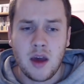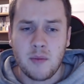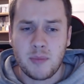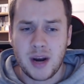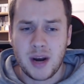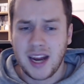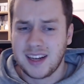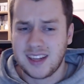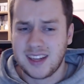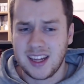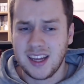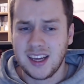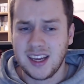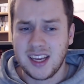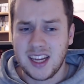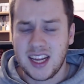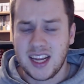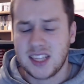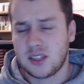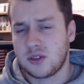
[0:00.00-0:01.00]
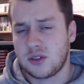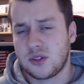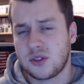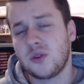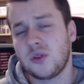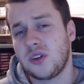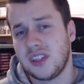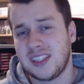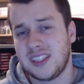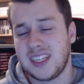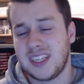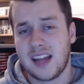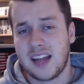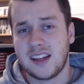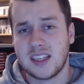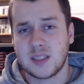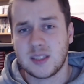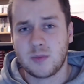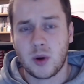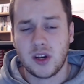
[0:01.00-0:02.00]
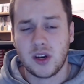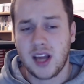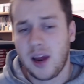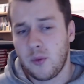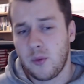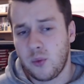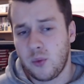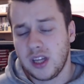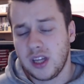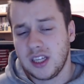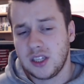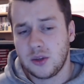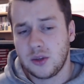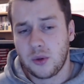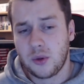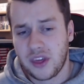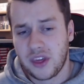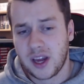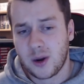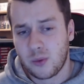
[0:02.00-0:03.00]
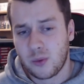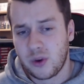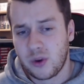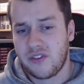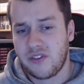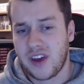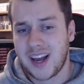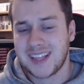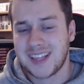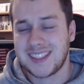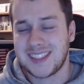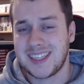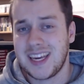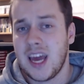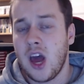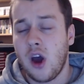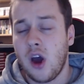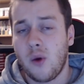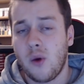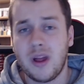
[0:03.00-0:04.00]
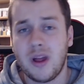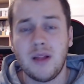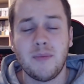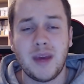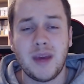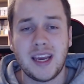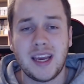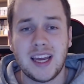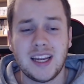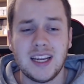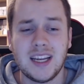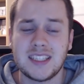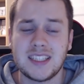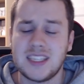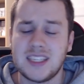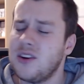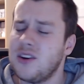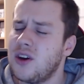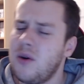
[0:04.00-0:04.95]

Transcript: But I think it's a certainty at this point. I really do think Re-Fantasy will make it this year.